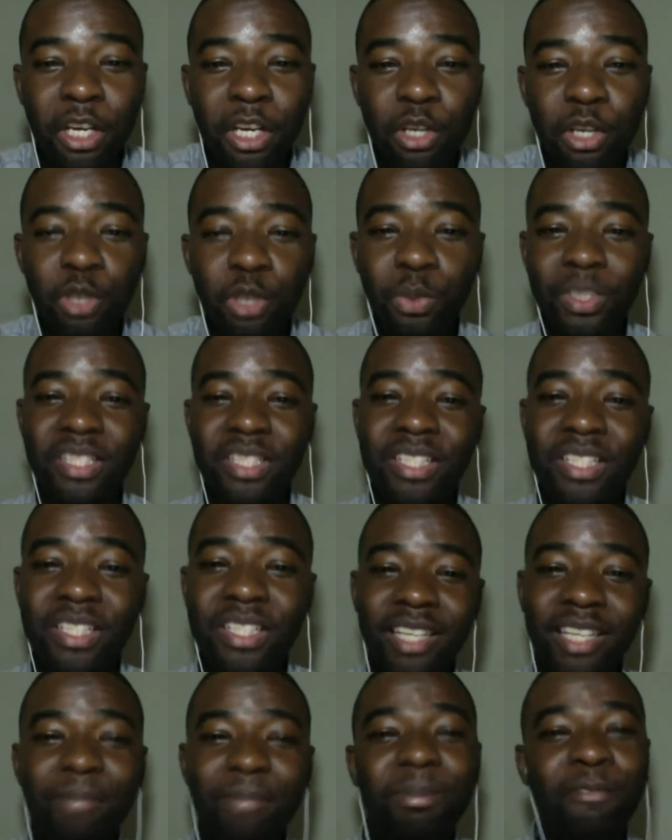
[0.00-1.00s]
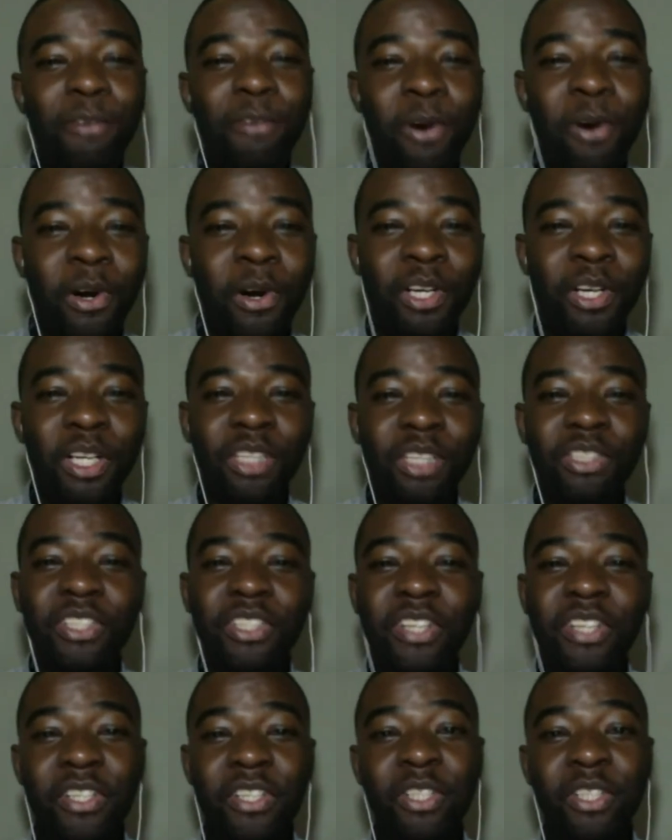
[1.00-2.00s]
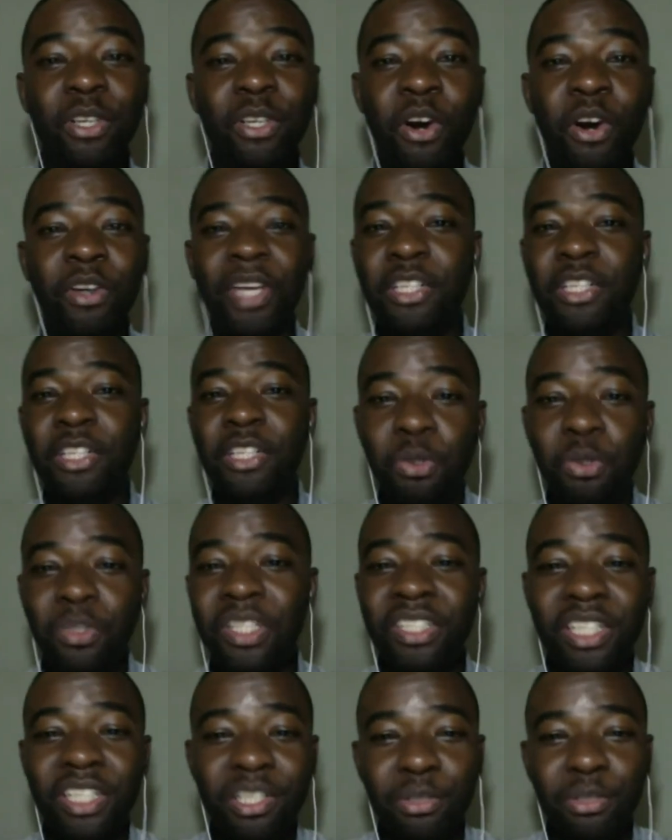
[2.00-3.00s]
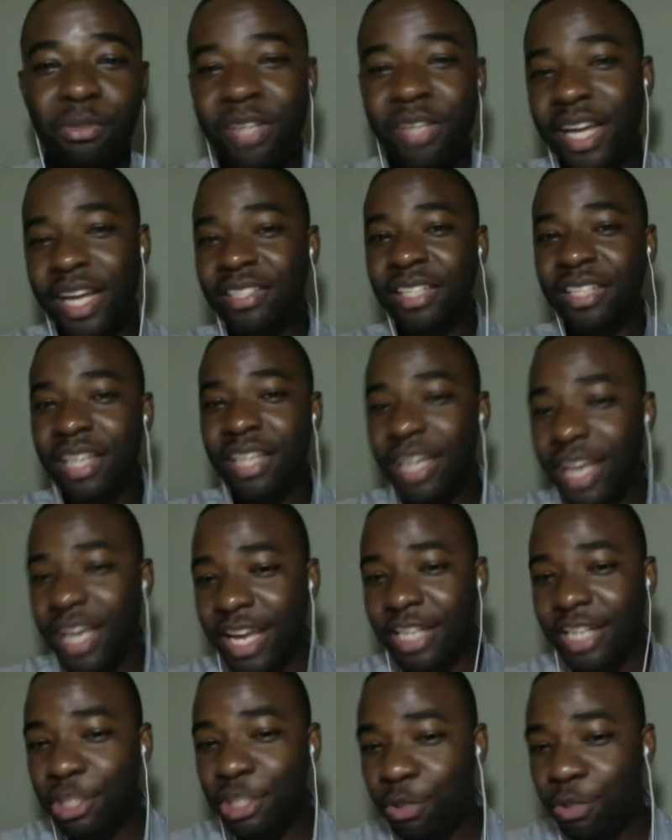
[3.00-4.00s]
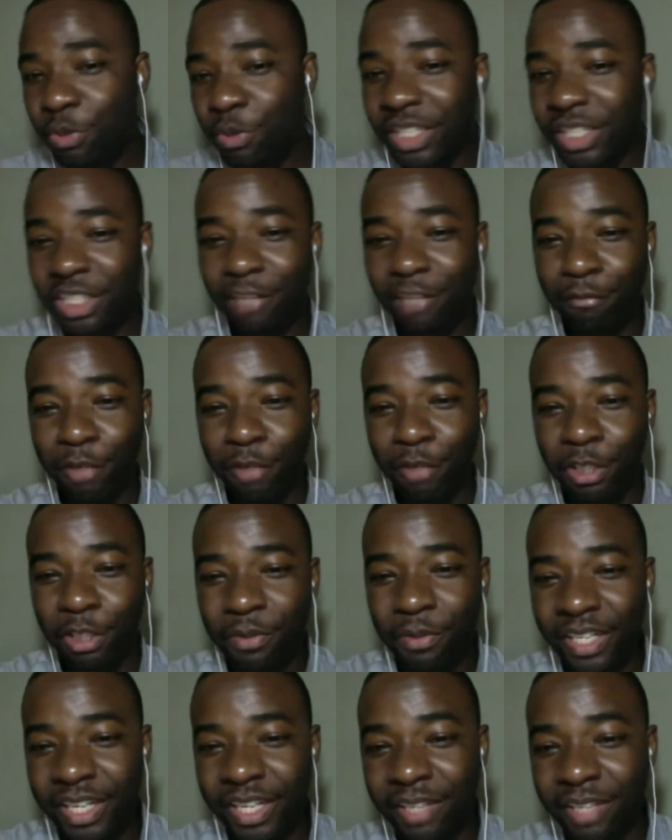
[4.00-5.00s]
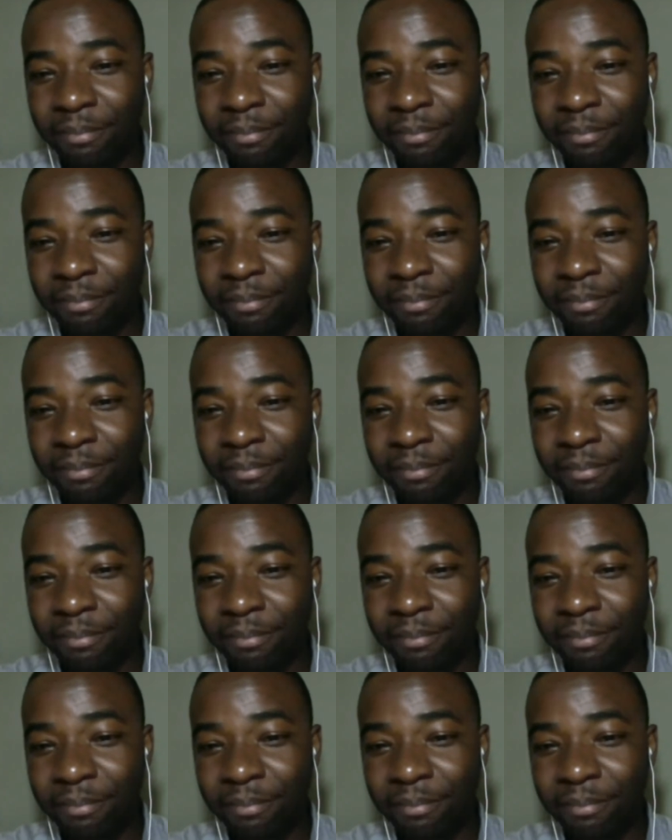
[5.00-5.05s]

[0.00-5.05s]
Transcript: who has done it before to tell you, okay, do this and do that, and you will achieve what you want to get.